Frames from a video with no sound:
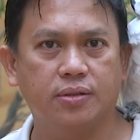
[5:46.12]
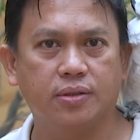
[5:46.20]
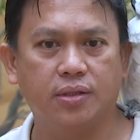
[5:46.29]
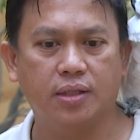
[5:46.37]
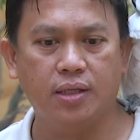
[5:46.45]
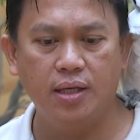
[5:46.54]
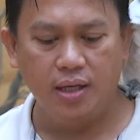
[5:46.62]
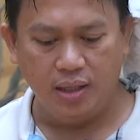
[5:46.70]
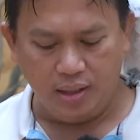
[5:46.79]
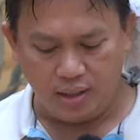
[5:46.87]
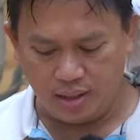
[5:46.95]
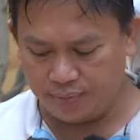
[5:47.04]
Okay.
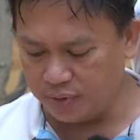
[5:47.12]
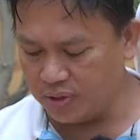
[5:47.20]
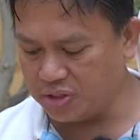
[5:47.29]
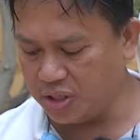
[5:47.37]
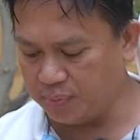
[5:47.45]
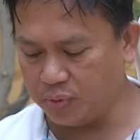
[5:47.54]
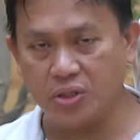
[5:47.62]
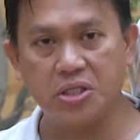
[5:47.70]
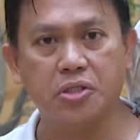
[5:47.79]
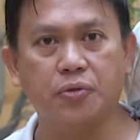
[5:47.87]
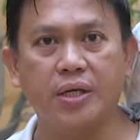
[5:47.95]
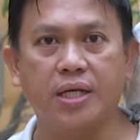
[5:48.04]
For example,
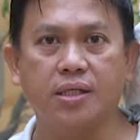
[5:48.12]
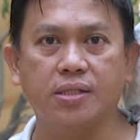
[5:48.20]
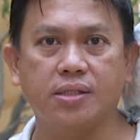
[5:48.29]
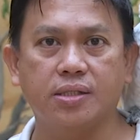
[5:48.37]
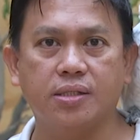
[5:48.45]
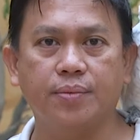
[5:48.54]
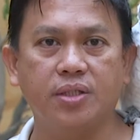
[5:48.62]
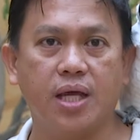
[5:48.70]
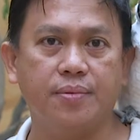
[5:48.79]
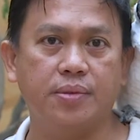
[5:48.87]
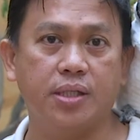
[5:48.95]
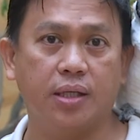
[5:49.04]
these rings,
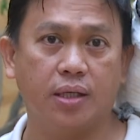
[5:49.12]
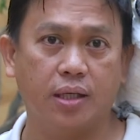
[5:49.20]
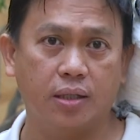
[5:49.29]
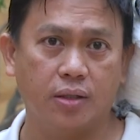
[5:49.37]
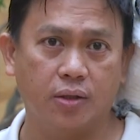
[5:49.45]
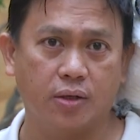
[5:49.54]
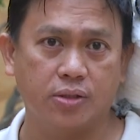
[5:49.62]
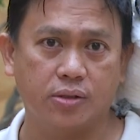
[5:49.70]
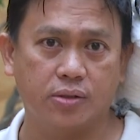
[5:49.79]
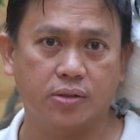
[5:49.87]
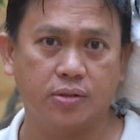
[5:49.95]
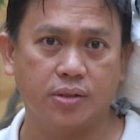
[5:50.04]
sometimes they get lost.
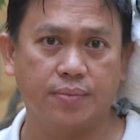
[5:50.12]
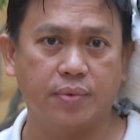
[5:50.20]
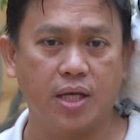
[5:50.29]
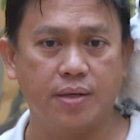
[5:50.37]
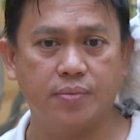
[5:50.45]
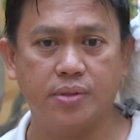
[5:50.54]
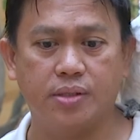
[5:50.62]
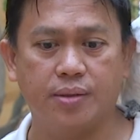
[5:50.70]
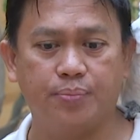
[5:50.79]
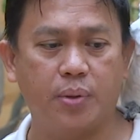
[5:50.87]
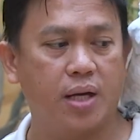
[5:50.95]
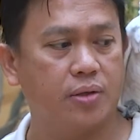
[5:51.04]
Sometimes
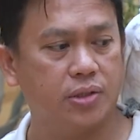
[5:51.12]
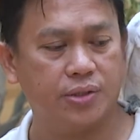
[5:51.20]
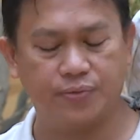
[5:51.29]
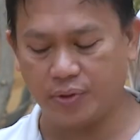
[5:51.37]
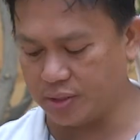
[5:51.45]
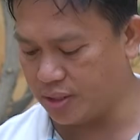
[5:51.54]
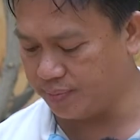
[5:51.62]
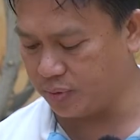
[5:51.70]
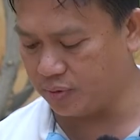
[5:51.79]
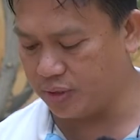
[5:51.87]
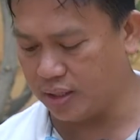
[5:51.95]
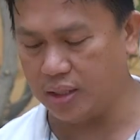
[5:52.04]
the parrots, for
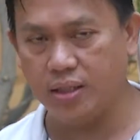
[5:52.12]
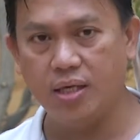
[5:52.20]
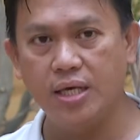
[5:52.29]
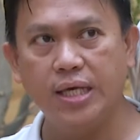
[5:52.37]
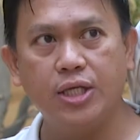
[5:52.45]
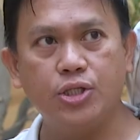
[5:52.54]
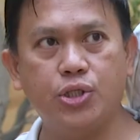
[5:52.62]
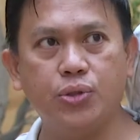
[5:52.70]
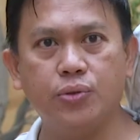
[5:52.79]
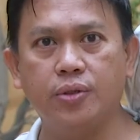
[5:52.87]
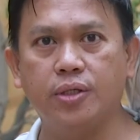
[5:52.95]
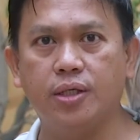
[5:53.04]
example, they
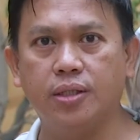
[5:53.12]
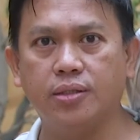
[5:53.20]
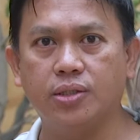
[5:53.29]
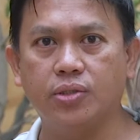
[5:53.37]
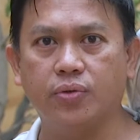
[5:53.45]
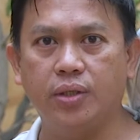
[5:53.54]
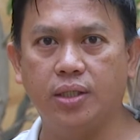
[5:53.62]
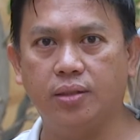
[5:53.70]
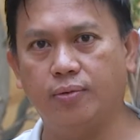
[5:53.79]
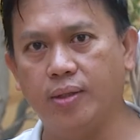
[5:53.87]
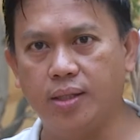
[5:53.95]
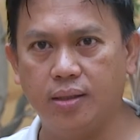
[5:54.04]
chew on it, so it
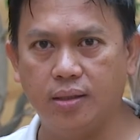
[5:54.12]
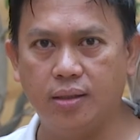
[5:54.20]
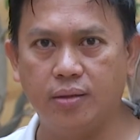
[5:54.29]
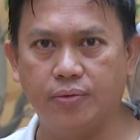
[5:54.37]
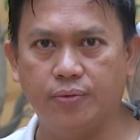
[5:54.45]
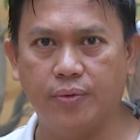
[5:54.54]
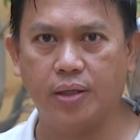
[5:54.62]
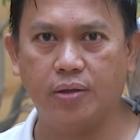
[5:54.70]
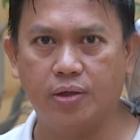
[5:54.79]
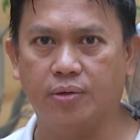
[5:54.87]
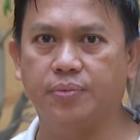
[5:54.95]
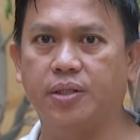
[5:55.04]
will wear
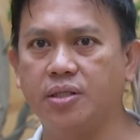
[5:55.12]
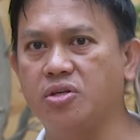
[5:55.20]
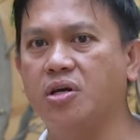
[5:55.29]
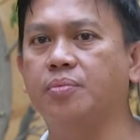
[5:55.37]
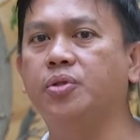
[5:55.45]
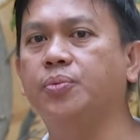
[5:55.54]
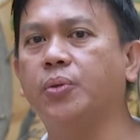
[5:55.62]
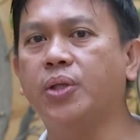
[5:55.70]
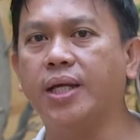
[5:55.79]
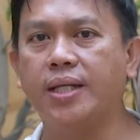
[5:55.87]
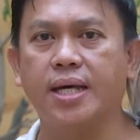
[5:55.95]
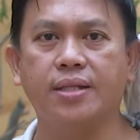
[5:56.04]
off. Then you have to put
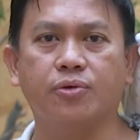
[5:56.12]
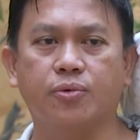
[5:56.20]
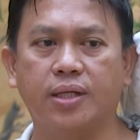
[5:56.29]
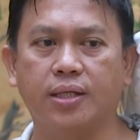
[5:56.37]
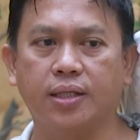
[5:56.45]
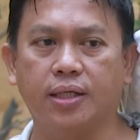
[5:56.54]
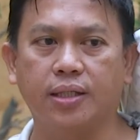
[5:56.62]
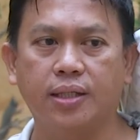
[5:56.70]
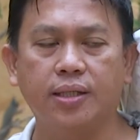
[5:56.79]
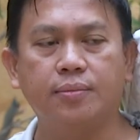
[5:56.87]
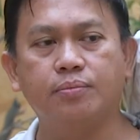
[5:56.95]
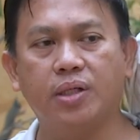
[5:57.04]
another one again.
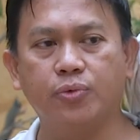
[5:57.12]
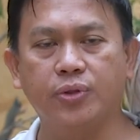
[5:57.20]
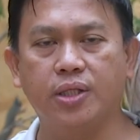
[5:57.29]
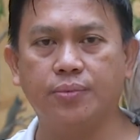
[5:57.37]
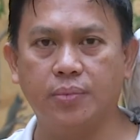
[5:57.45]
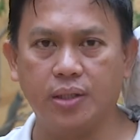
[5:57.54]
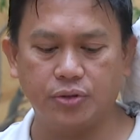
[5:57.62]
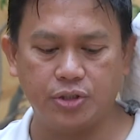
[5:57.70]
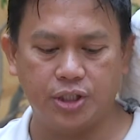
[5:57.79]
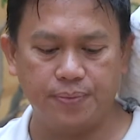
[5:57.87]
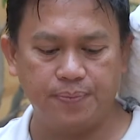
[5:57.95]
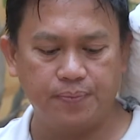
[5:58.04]
But with the
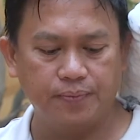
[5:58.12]
microchip,